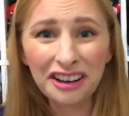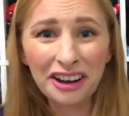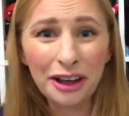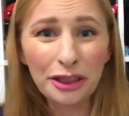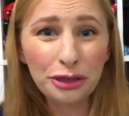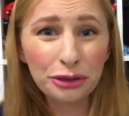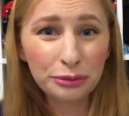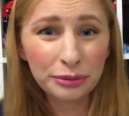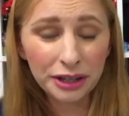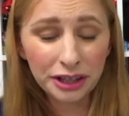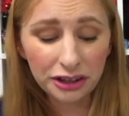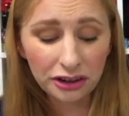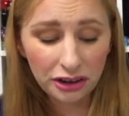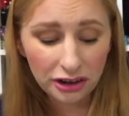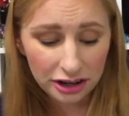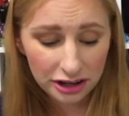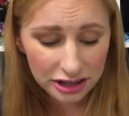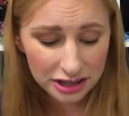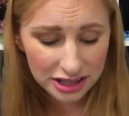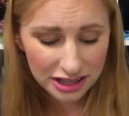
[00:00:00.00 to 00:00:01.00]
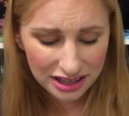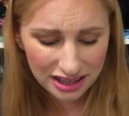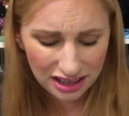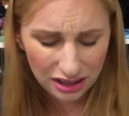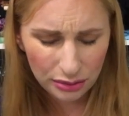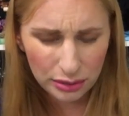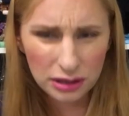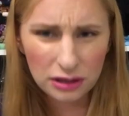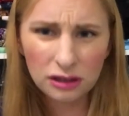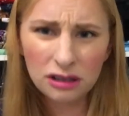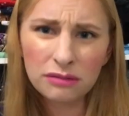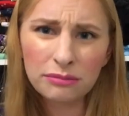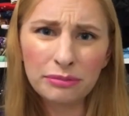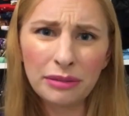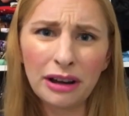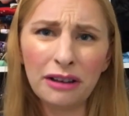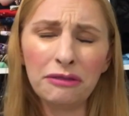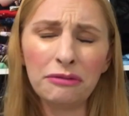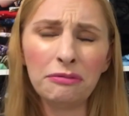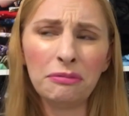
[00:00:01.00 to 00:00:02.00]
I got 3 yards. I think it was
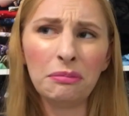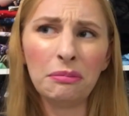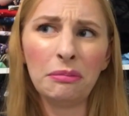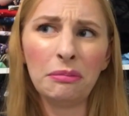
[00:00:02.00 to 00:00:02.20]
about